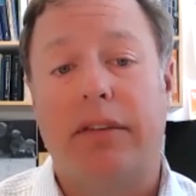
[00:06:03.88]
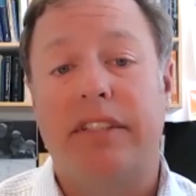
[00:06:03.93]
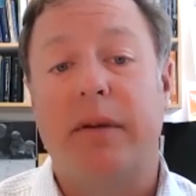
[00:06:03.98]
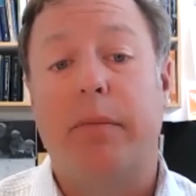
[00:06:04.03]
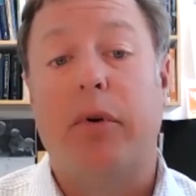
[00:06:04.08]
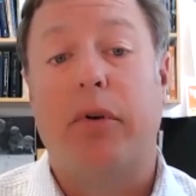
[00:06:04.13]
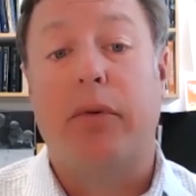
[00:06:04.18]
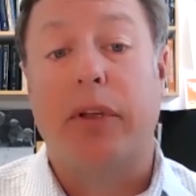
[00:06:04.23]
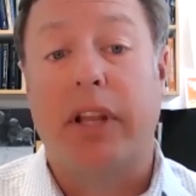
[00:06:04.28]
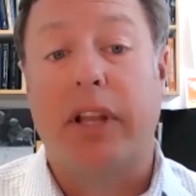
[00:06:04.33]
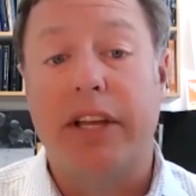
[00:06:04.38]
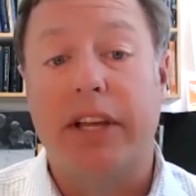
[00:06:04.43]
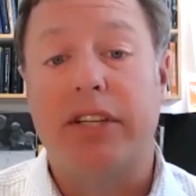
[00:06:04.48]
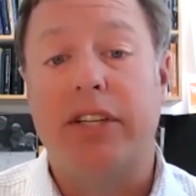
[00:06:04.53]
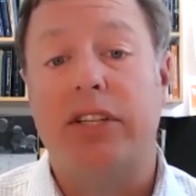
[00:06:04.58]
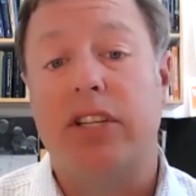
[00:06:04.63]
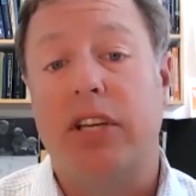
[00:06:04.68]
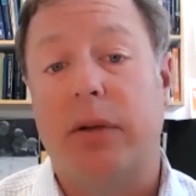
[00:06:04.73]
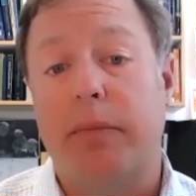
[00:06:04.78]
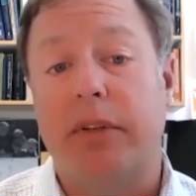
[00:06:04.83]

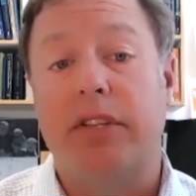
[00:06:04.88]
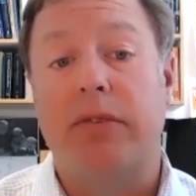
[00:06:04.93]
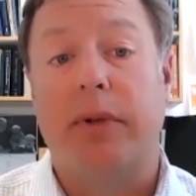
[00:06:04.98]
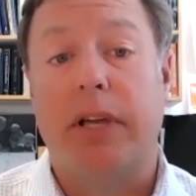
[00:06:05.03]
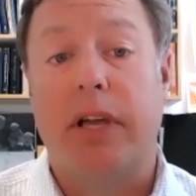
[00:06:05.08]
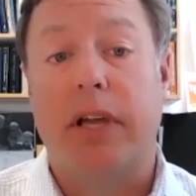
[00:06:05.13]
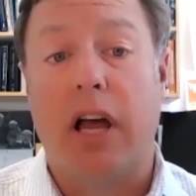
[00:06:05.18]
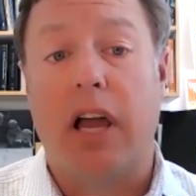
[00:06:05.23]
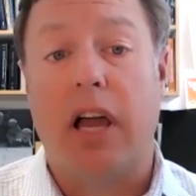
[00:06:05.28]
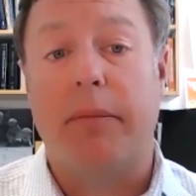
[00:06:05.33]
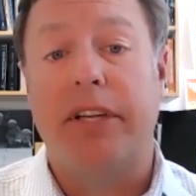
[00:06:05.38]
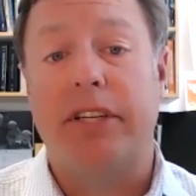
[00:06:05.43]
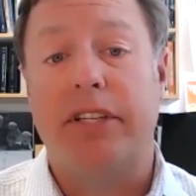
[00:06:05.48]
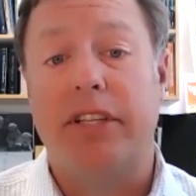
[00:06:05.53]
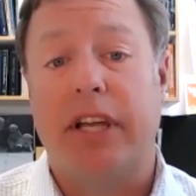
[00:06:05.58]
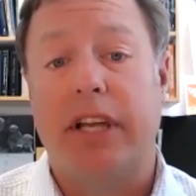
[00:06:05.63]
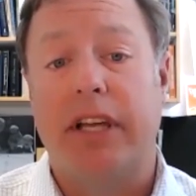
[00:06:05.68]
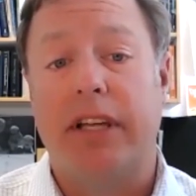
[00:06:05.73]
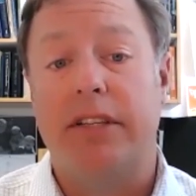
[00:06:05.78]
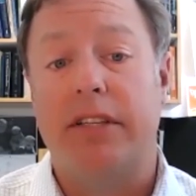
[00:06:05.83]
relationship between climate
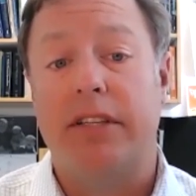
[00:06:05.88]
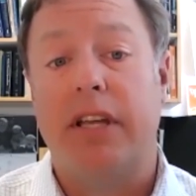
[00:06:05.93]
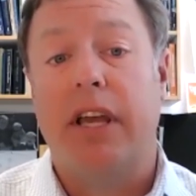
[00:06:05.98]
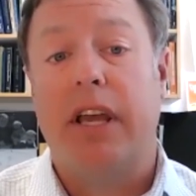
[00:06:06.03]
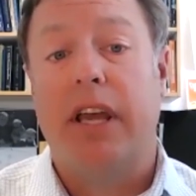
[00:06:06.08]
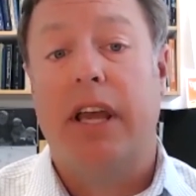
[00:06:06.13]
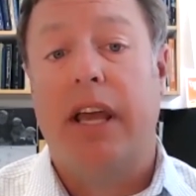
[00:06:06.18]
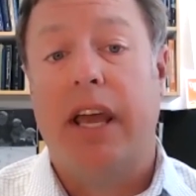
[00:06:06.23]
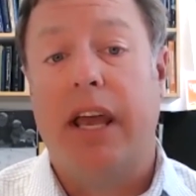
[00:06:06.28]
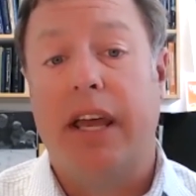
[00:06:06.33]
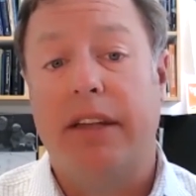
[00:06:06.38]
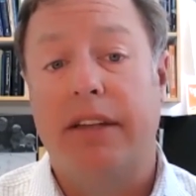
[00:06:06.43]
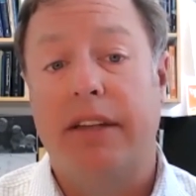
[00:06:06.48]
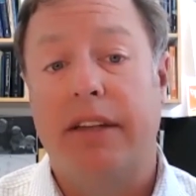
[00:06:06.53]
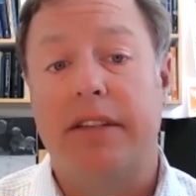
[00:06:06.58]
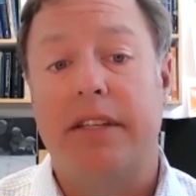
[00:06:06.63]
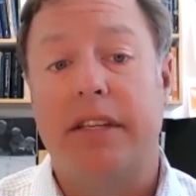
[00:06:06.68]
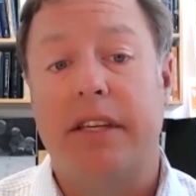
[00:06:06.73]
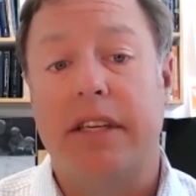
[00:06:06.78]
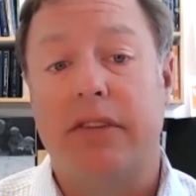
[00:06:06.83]
change and
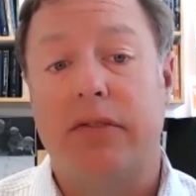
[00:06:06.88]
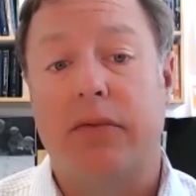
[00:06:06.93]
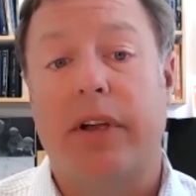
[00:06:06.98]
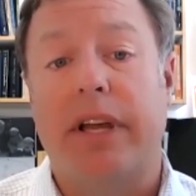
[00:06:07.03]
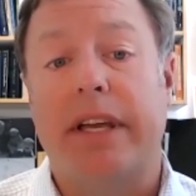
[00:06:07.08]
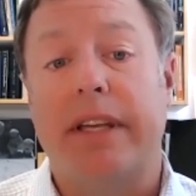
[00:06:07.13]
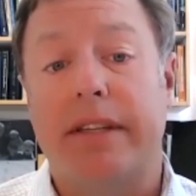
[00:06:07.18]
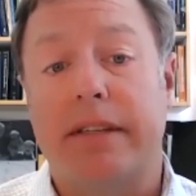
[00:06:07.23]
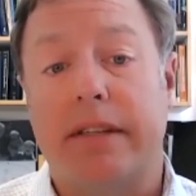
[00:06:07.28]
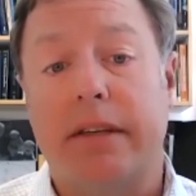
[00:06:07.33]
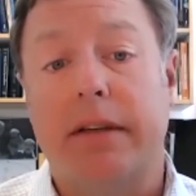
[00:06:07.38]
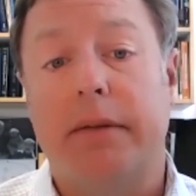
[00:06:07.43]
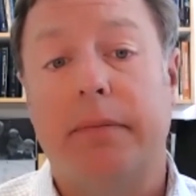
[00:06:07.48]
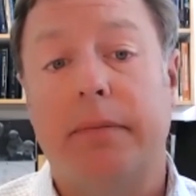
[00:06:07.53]
disease risk.